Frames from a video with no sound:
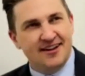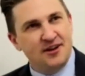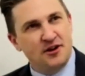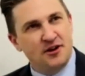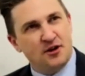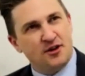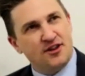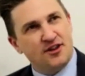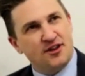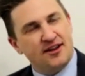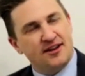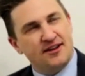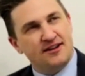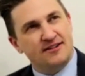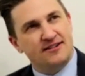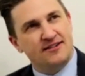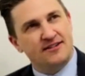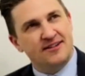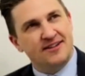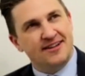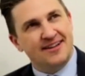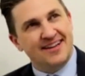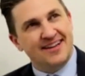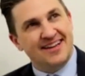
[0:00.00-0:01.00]
you're thinking,
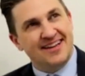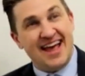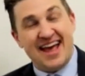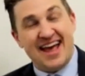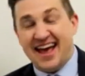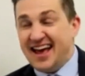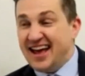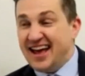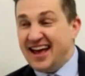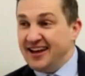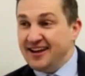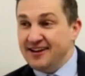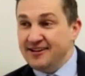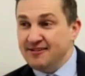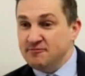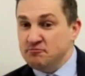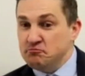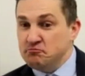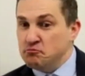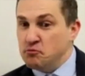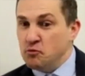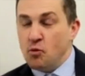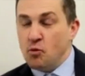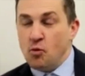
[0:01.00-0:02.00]
A, eh,
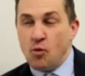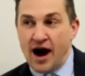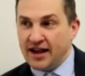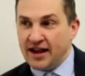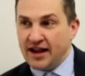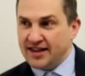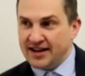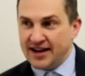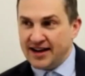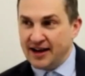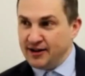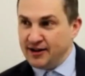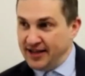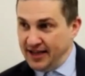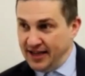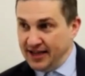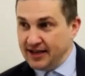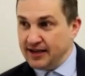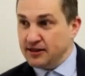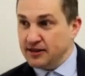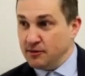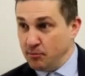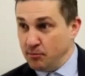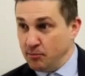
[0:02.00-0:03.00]
why did I take the
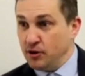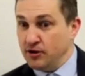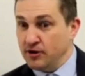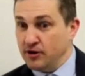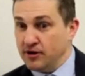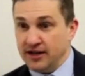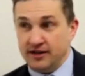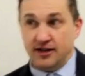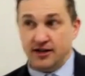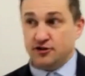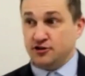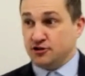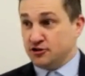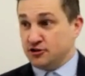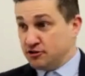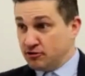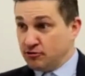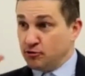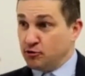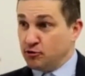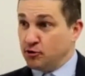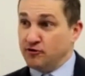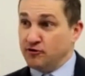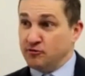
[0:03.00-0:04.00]
book and not just throw
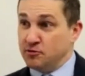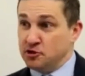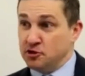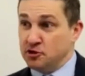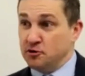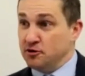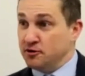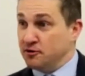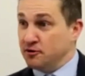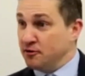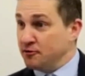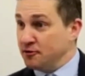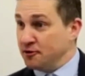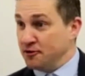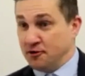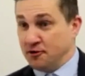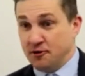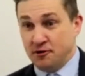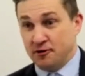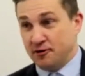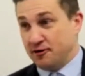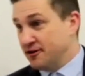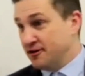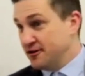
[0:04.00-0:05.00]
it on my shoulder and throw it in the
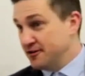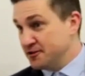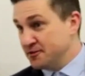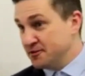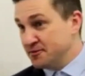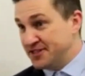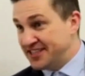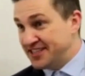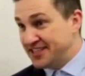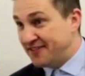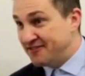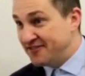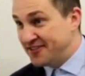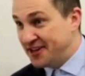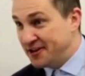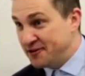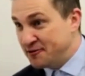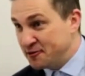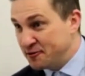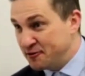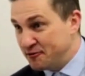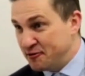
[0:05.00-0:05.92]
corner because I'm a 17-year-old yeah.